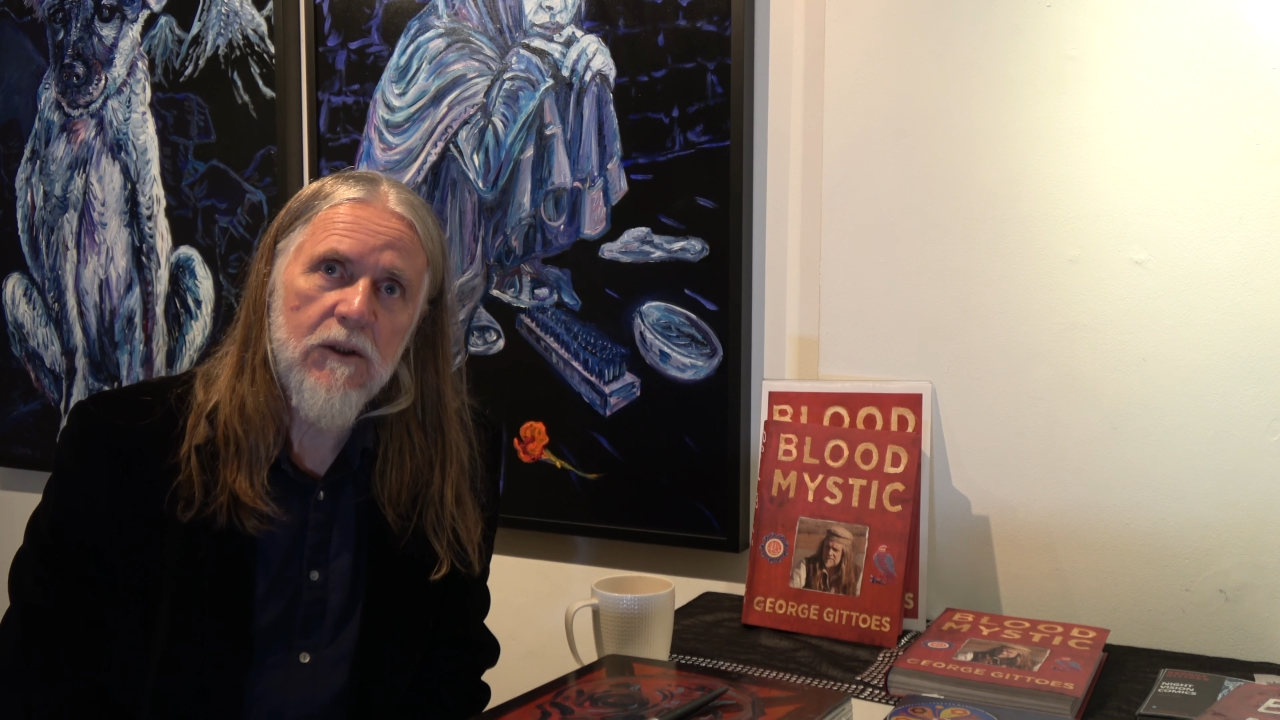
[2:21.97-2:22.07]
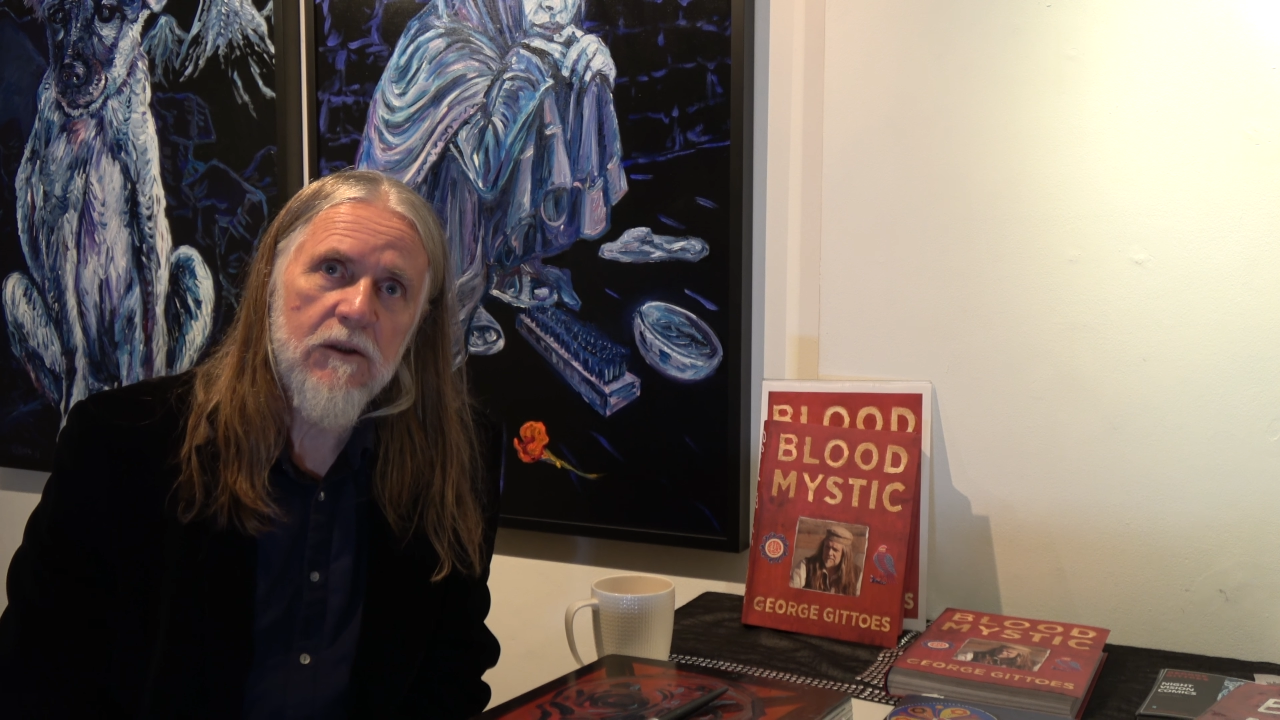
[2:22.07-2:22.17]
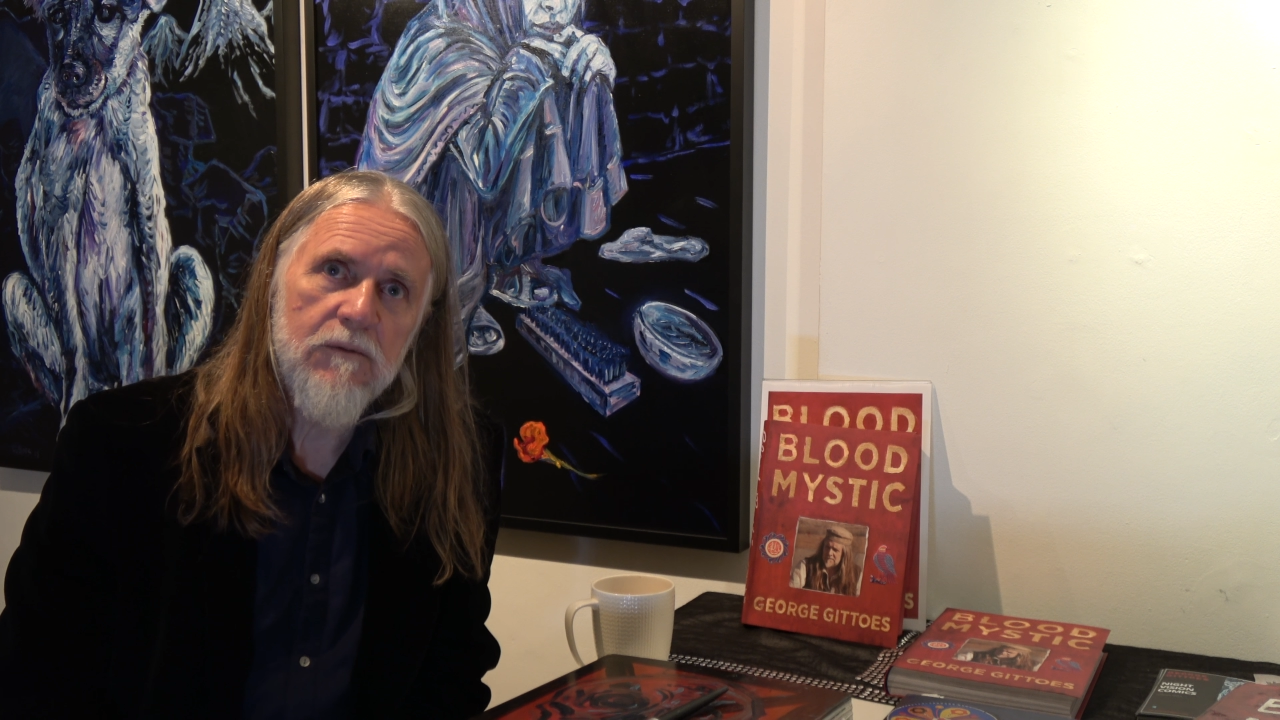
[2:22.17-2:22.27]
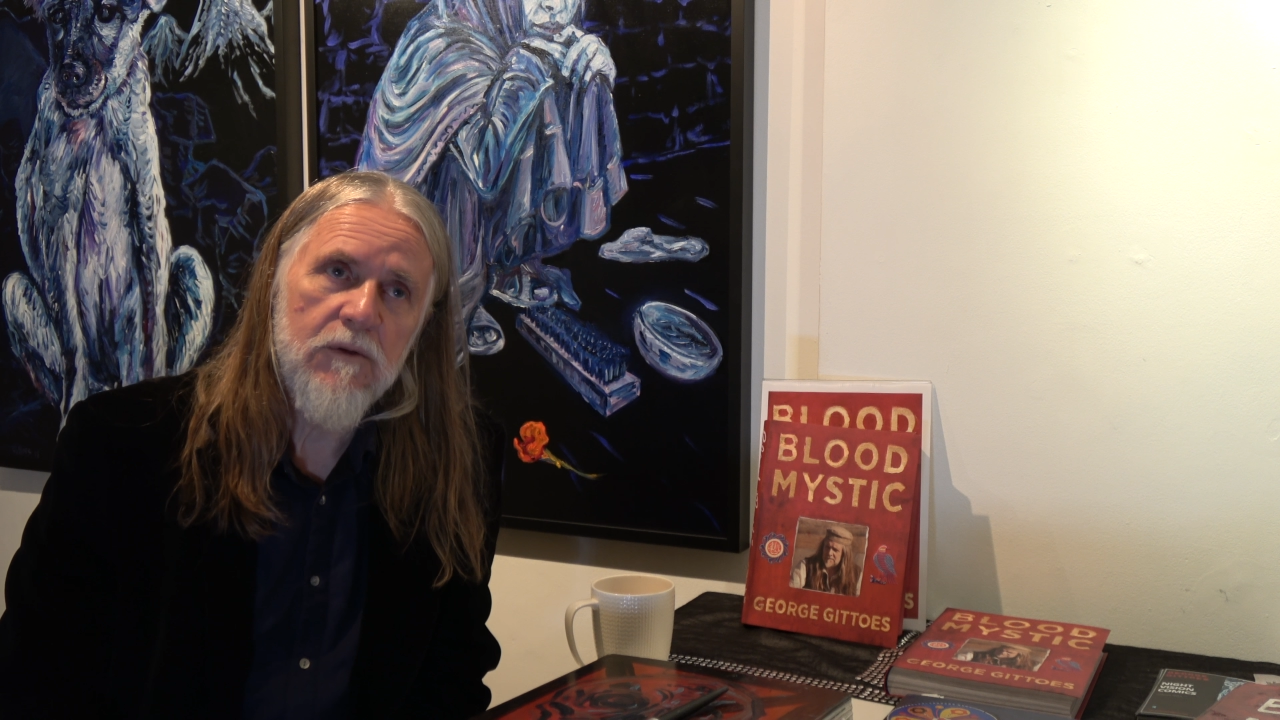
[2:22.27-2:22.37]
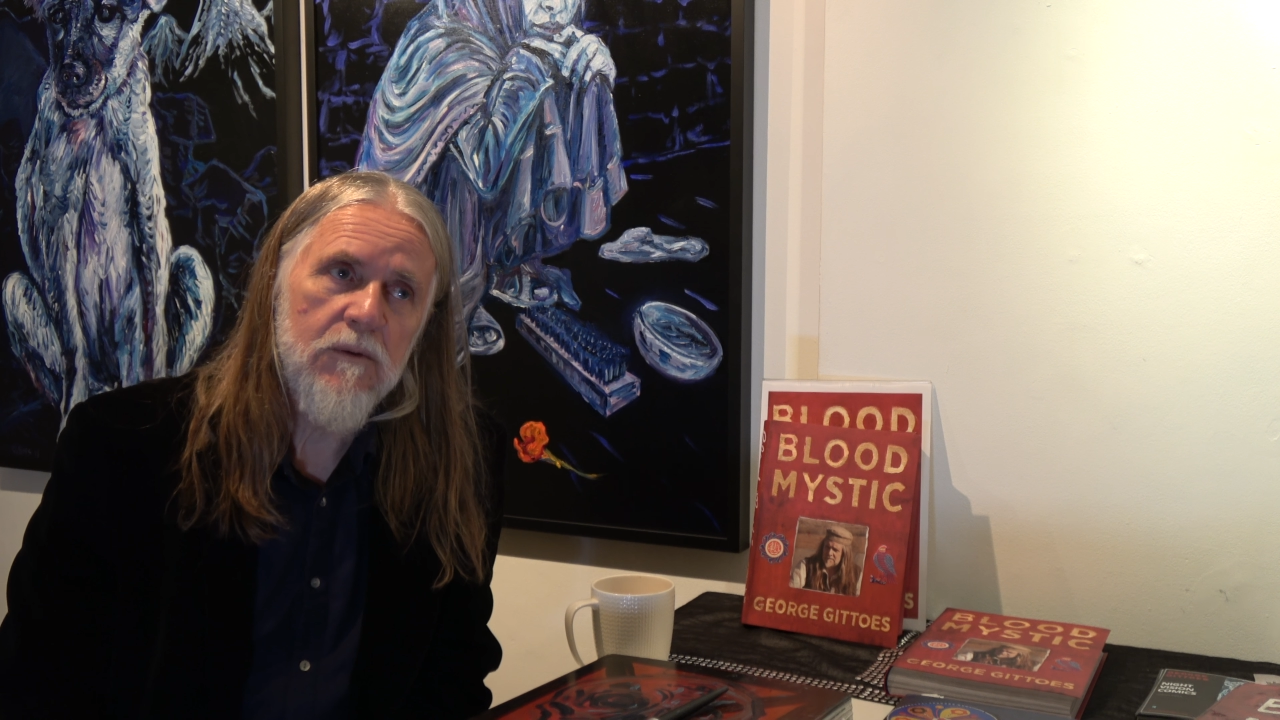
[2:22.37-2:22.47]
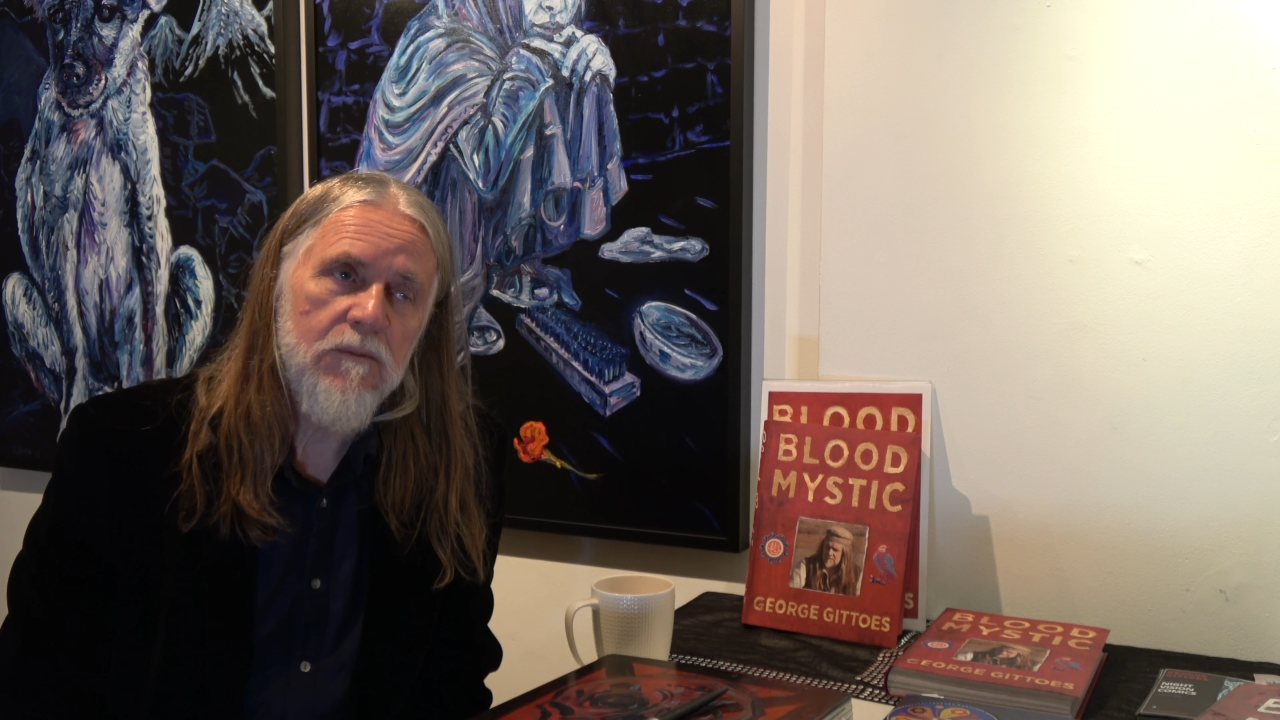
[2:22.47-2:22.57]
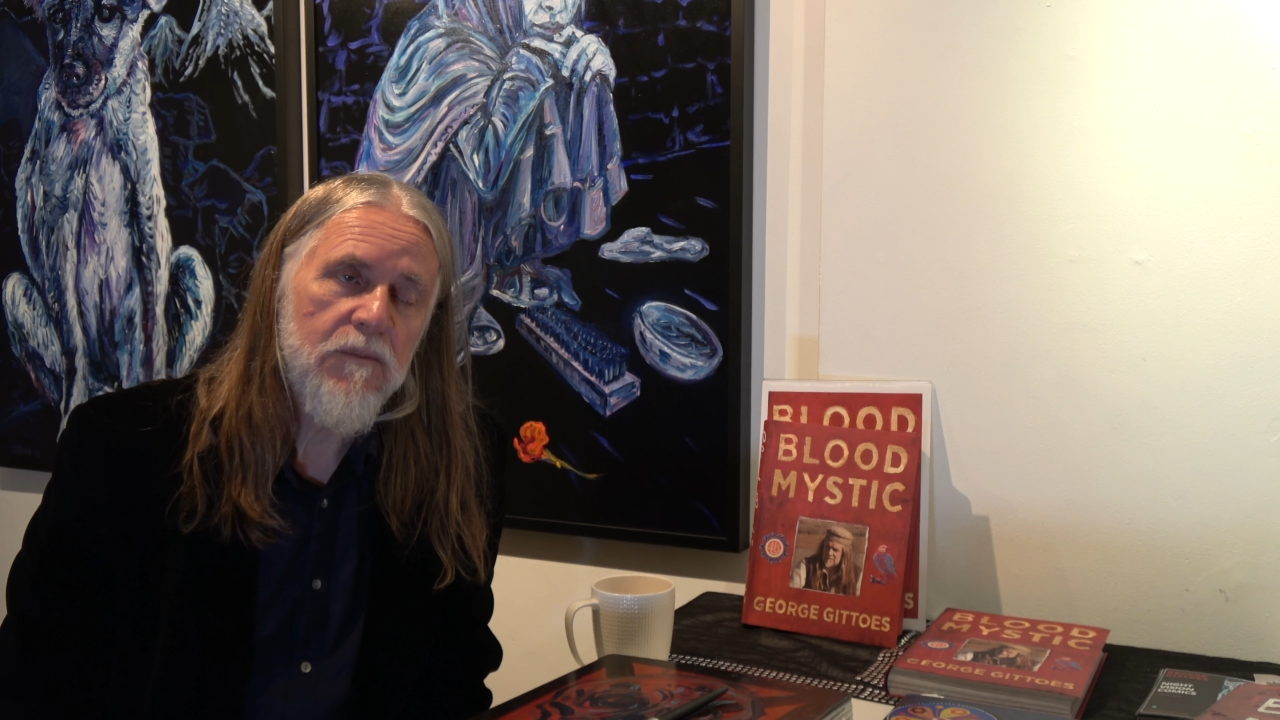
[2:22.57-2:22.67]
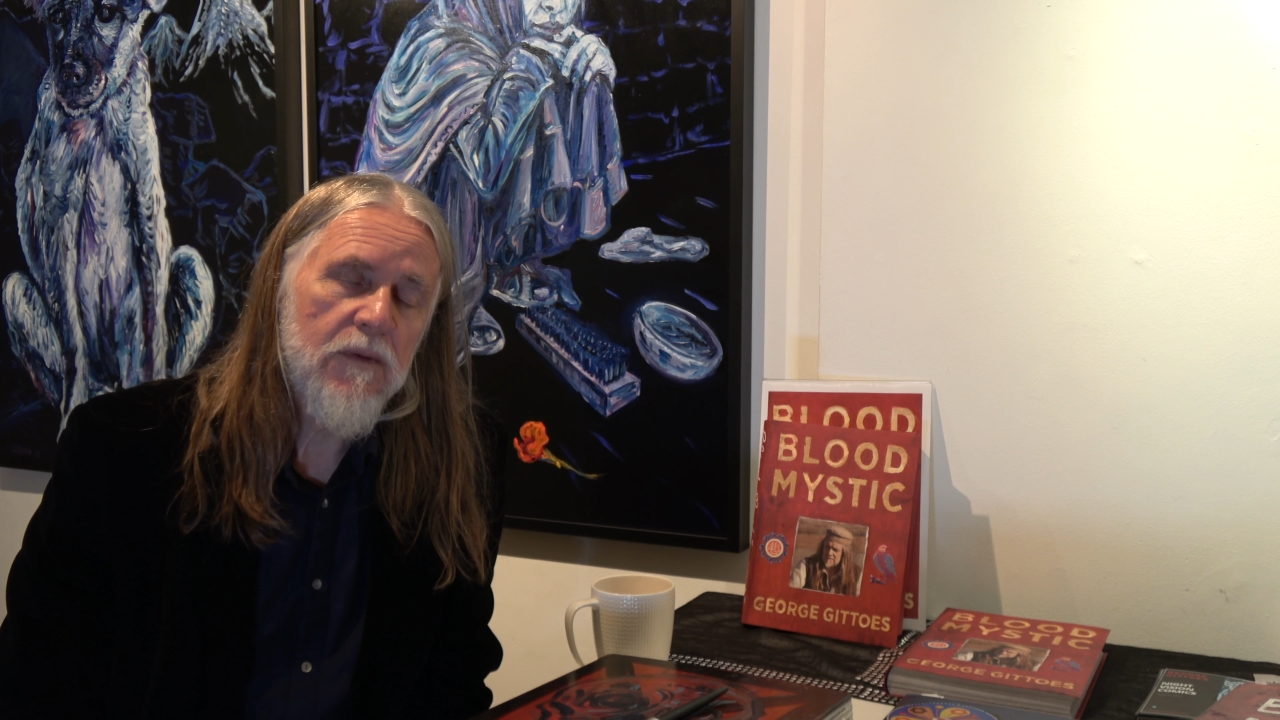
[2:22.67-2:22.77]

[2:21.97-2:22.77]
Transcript: a wonderful